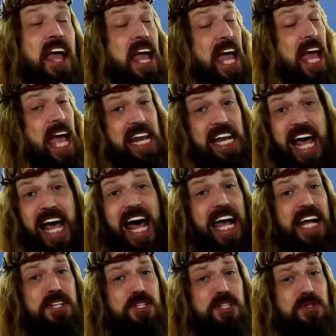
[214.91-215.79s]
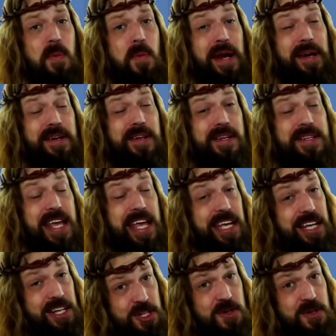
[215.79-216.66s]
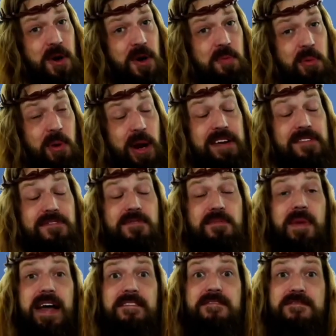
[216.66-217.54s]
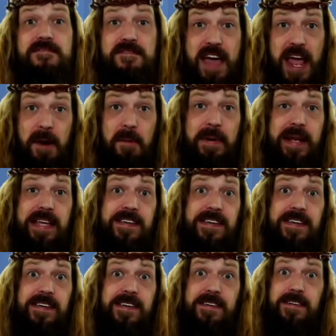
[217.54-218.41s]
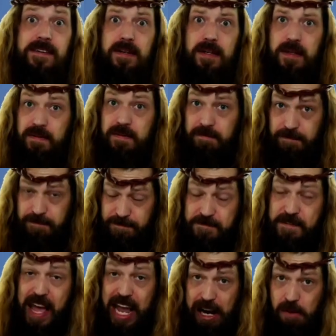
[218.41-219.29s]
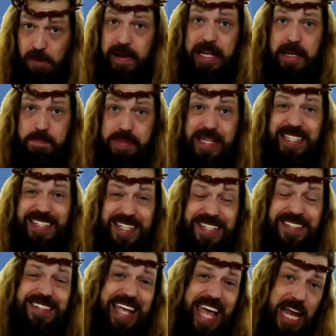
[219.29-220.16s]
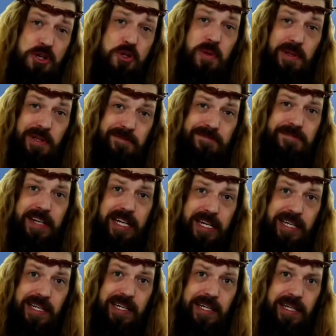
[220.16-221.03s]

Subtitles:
And I just wanted to take a short break from my very, very busy schedule of,